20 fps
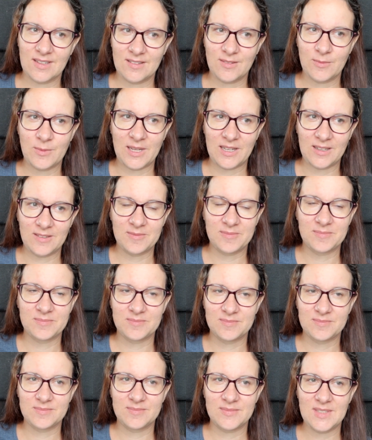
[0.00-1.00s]
well,
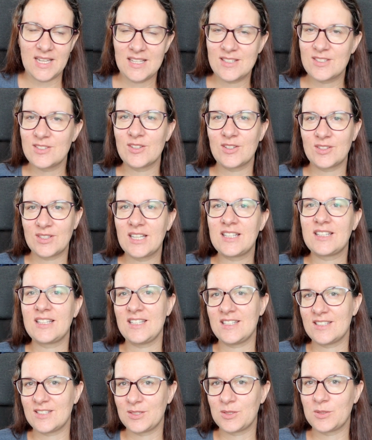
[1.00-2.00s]
it's not that
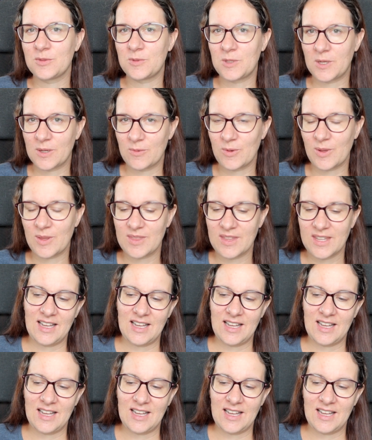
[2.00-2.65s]
easy to work with.